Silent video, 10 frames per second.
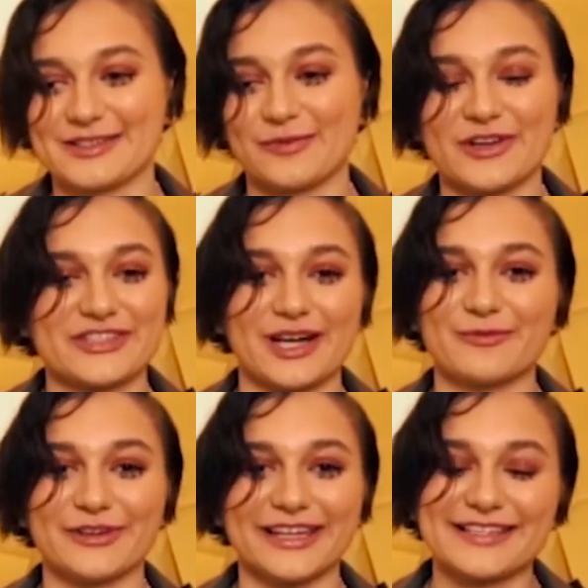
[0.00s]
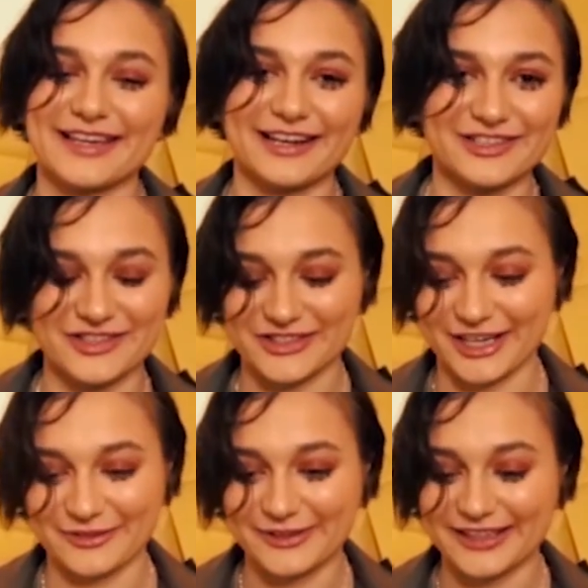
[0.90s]
so much that I'm really excited to
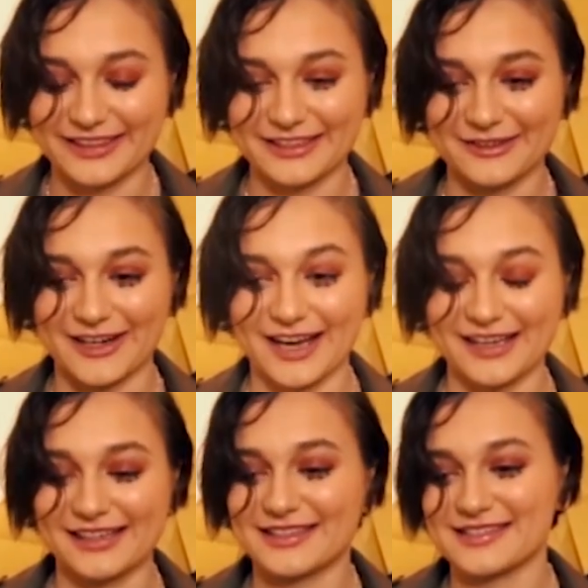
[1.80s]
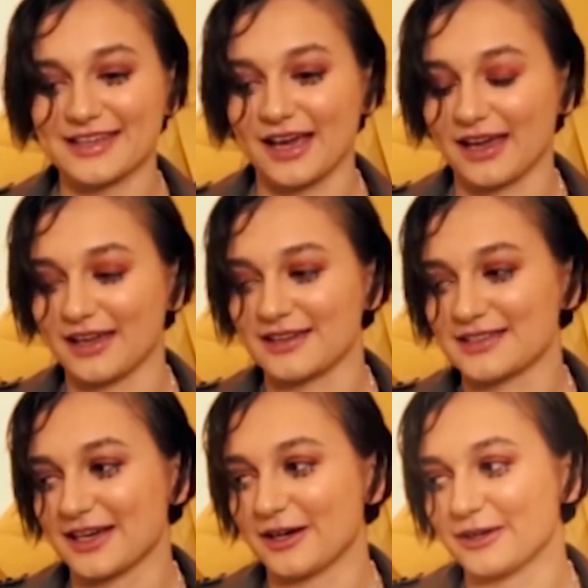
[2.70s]
share with you guys,
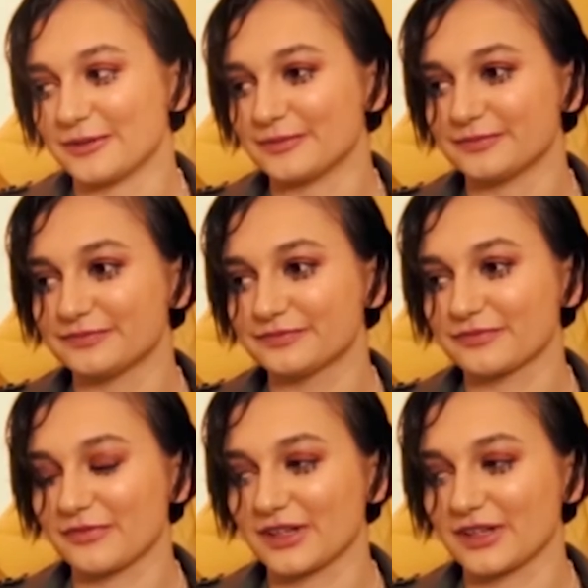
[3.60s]
and um,